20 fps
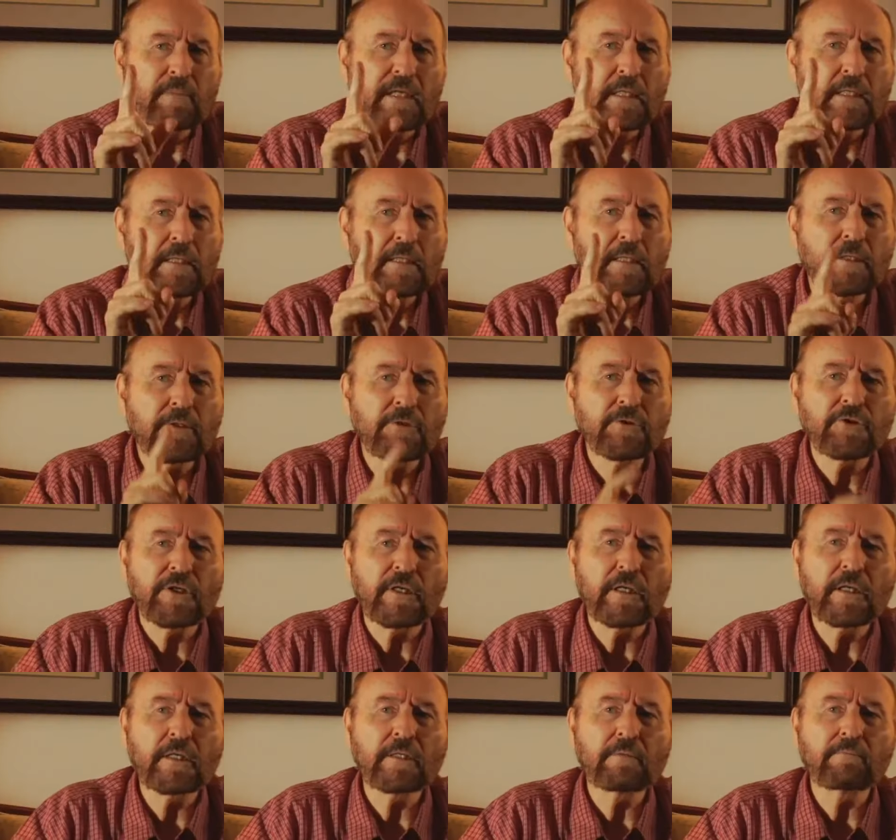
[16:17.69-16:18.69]
made another
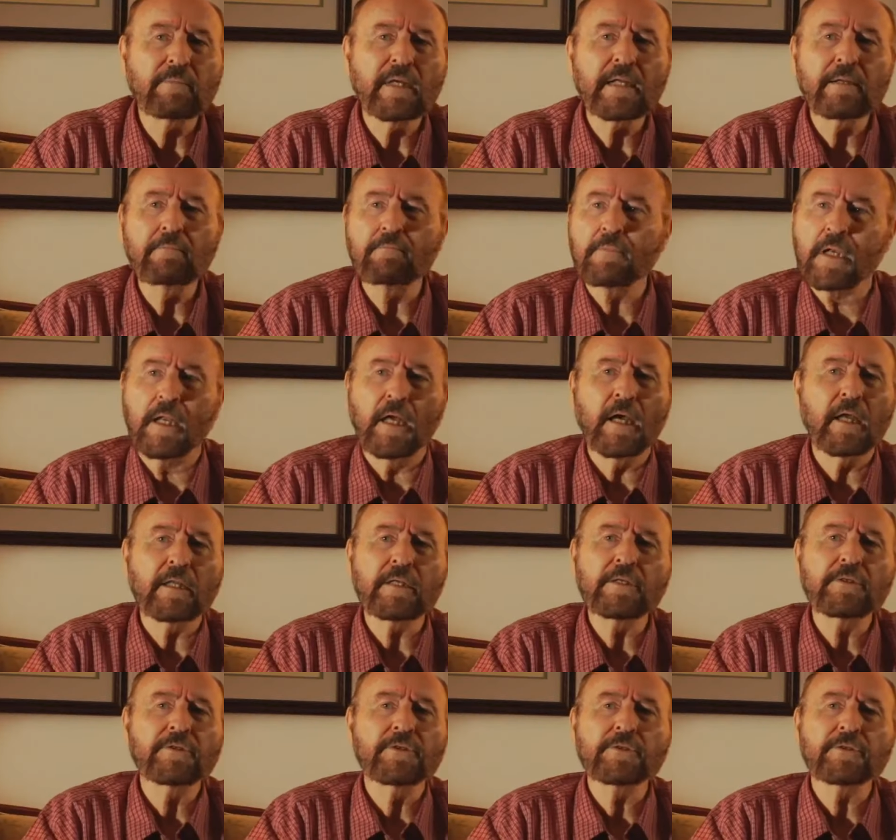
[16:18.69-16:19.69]
change. It made them a lot
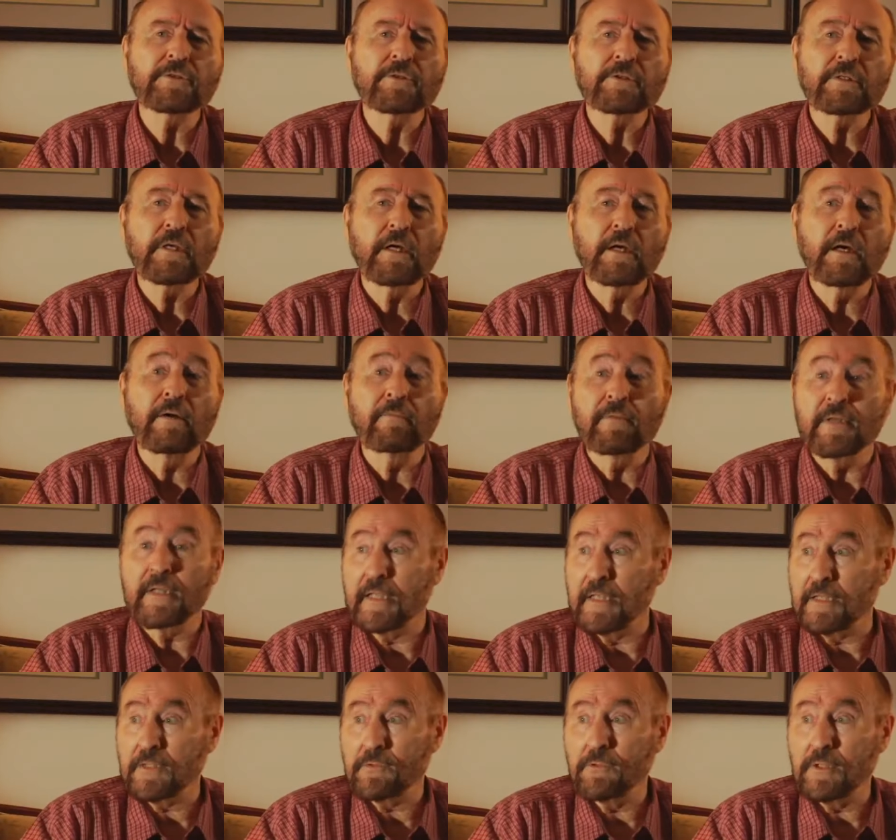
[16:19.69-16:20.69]
easier to solve. And
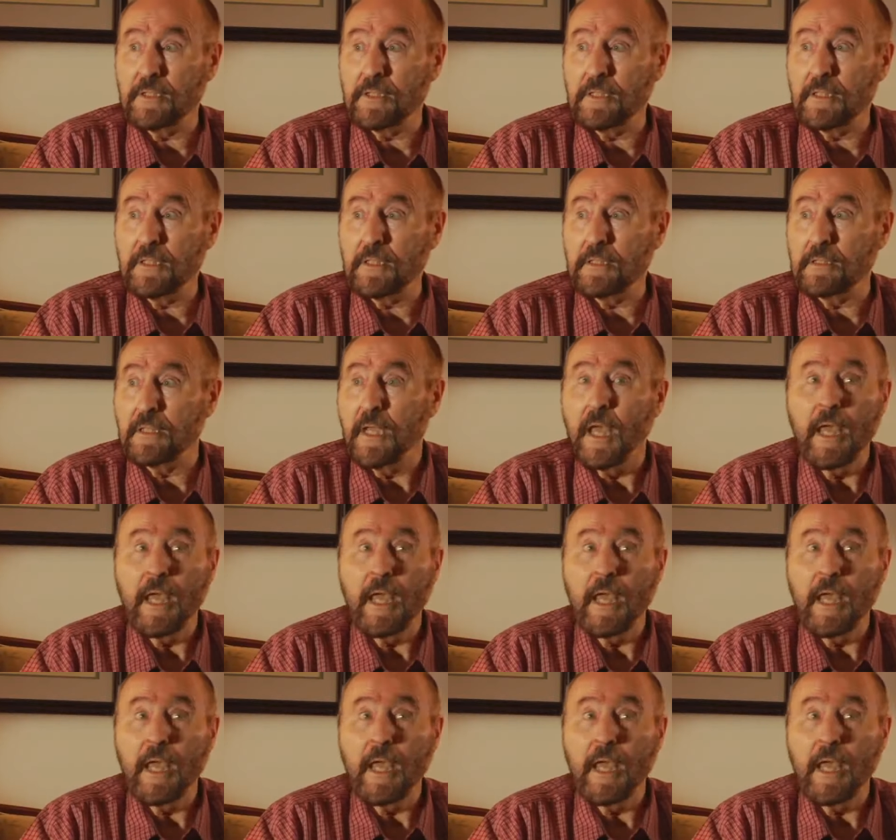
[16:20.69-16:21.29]
guess what he did?